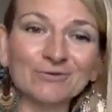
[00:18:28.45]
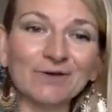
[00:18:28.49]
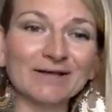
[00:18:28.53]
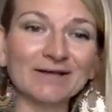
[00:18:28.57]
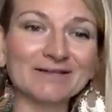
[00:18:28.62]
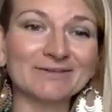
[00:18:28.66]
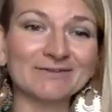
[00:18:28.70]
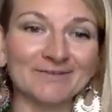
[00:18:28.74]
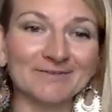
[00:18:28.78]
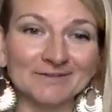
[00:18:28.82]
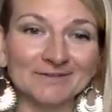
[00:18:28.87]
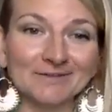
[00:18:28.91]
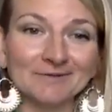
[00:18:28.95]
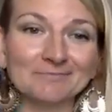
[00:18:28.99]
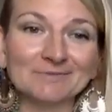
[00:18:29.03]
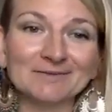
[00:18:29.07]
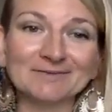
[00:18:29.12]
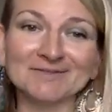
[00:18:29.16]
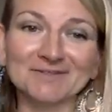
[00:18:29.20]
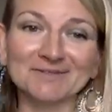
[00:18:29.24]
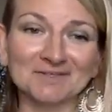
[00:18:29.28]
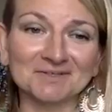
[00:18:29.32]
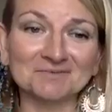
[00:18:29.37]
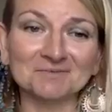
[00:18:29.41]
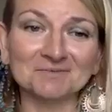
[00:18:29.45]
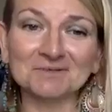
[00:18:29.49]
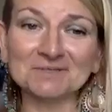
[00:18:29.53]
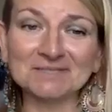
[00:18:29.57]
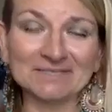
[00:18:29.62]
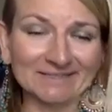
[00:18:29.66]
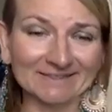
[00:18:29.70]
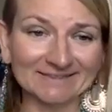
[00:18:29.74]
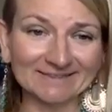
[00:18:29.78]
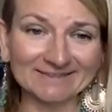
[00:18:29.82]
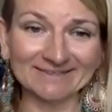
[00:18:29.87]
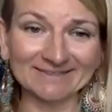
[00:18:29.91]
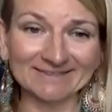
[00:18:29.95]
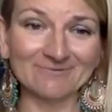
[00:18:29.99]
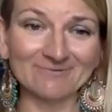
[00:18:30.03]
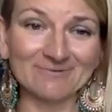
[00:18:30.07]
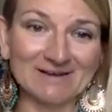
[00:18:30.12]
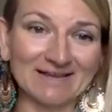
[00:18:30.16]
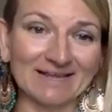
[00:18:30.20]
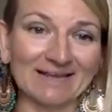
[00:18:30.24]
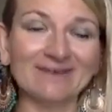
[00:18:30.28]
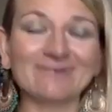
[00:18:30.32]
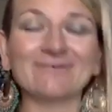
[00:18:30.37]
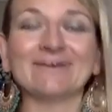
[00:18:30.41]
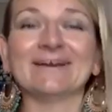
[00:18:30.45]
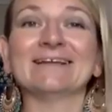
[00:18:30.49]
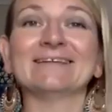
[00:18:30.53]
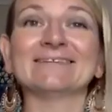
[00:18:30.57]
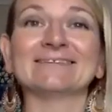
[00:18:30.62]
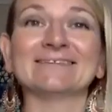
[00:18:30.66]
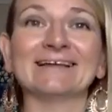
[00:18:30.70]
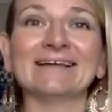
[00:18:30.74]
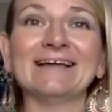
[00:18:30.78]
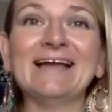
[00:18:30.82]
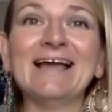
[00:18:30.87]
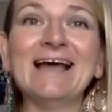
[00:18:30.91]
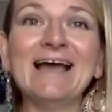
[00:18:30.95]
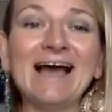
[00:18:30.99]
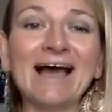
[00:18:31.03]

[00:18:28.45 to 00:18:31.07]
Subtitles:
activate your business, which is really crazy.